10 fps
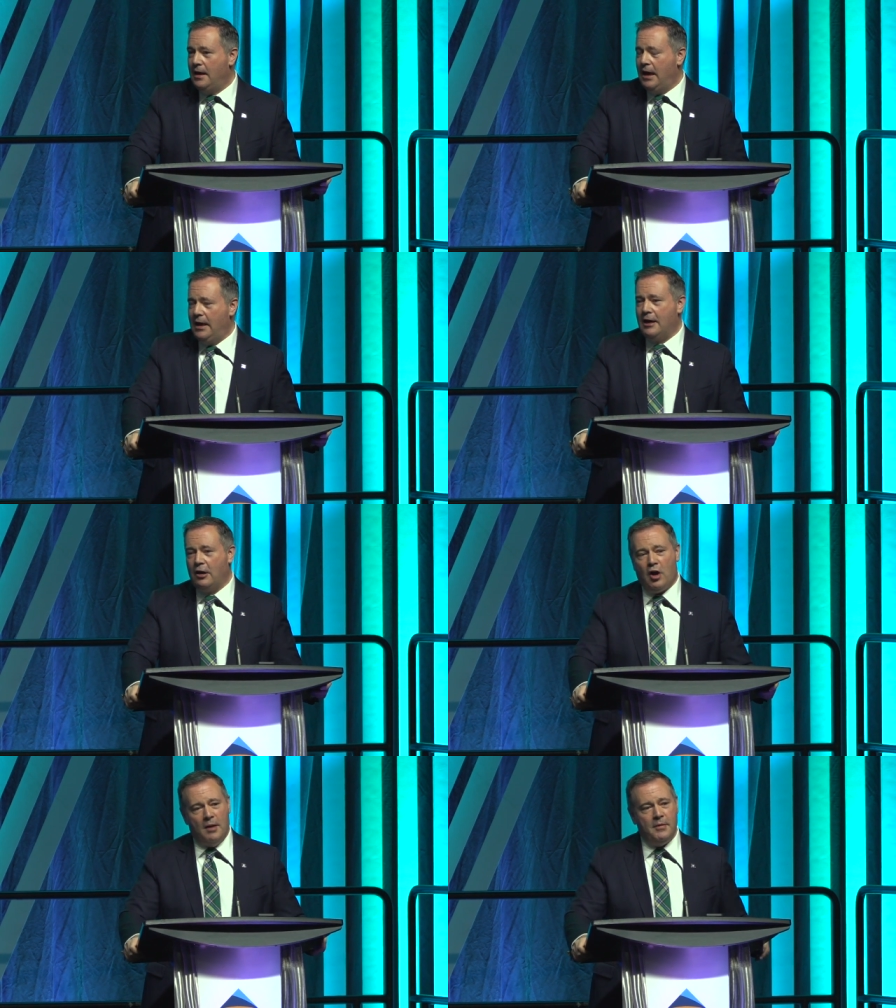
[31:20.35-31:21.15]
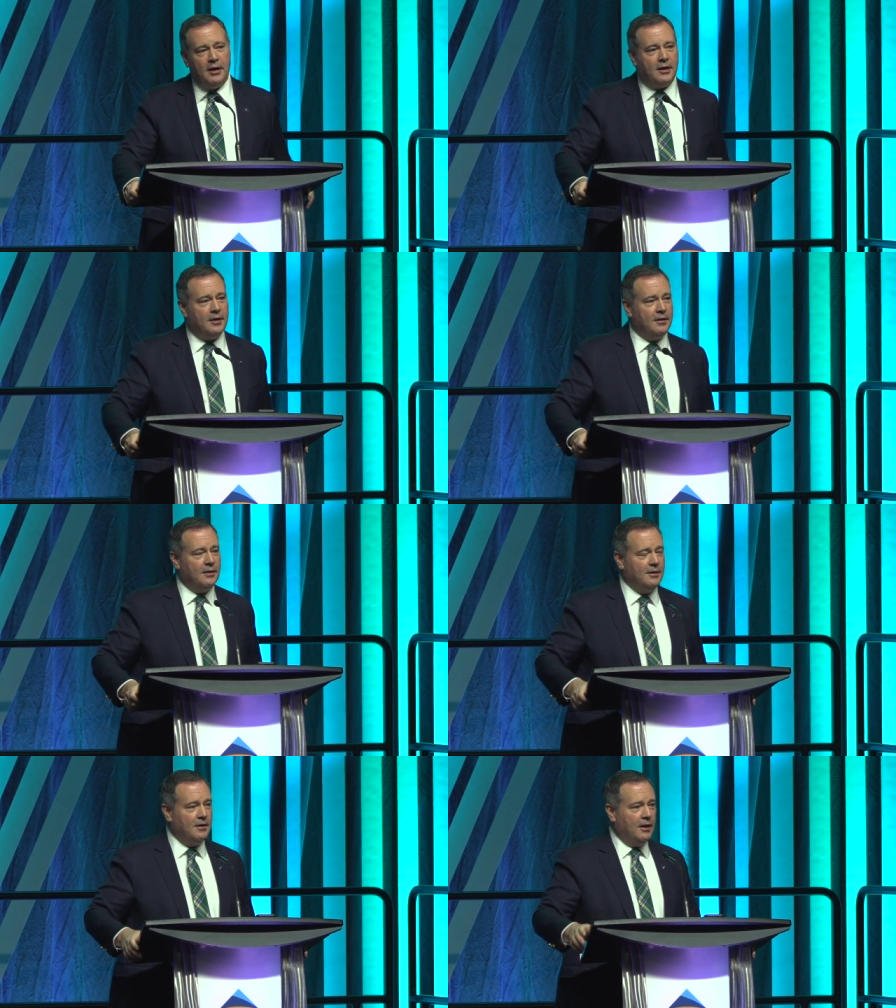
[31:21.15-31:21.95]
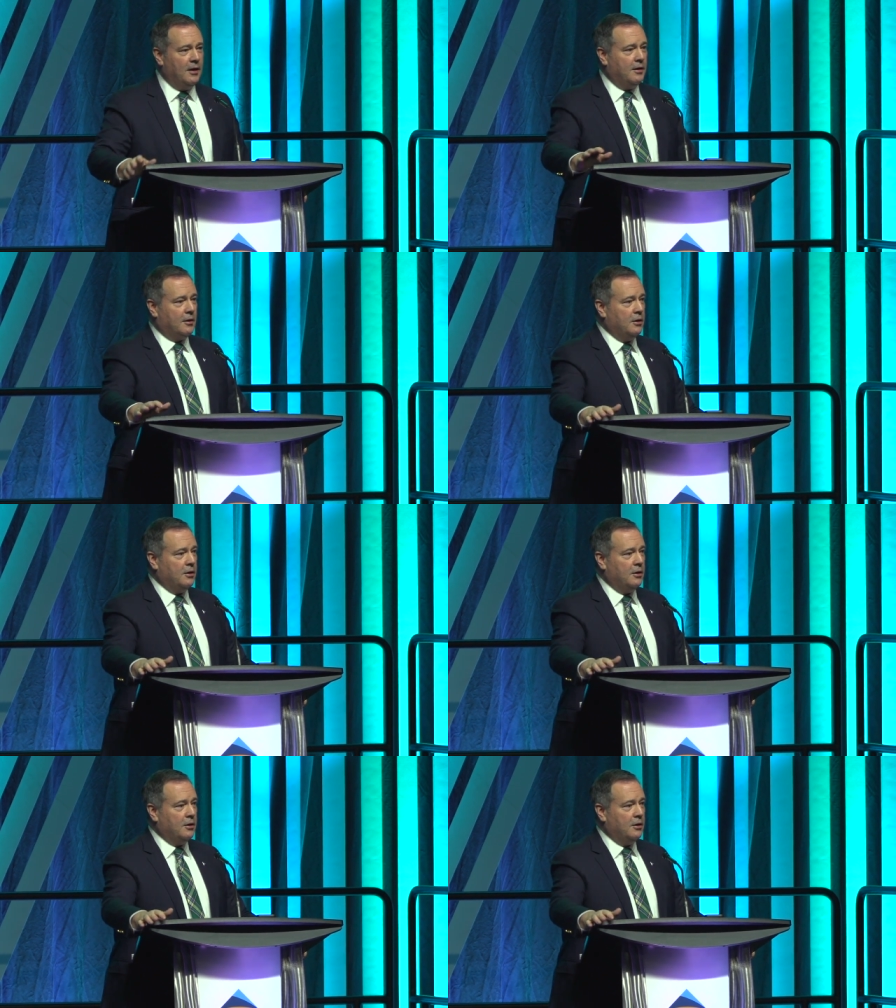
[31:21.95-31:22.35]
and economic uh,